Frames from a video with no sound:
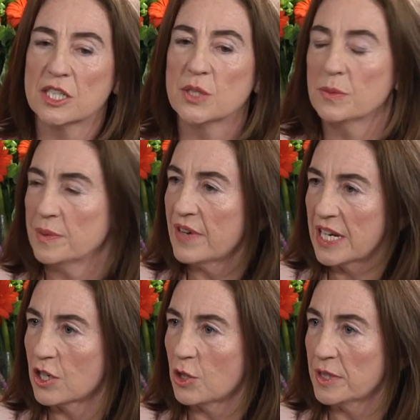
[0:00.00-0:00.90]
actually would be
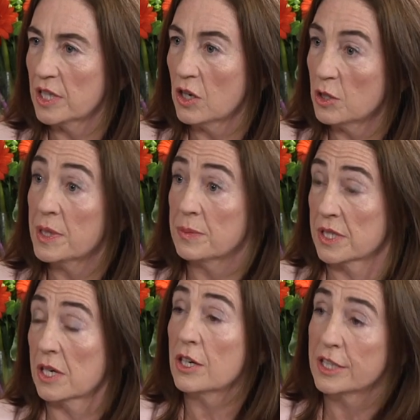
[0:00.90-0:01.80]
very common. A lot of people
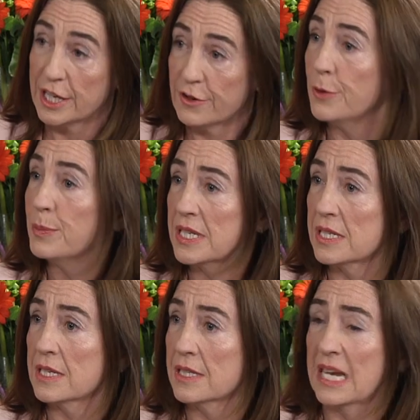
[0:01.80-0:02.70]
starting their own
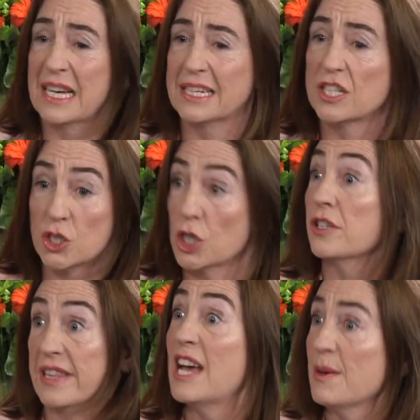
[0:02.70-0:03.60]
business and it's
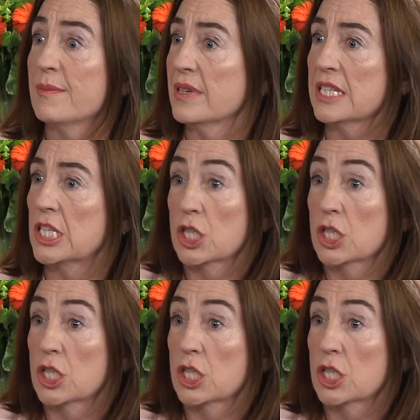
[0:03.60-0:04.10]
just them. Yeah. It's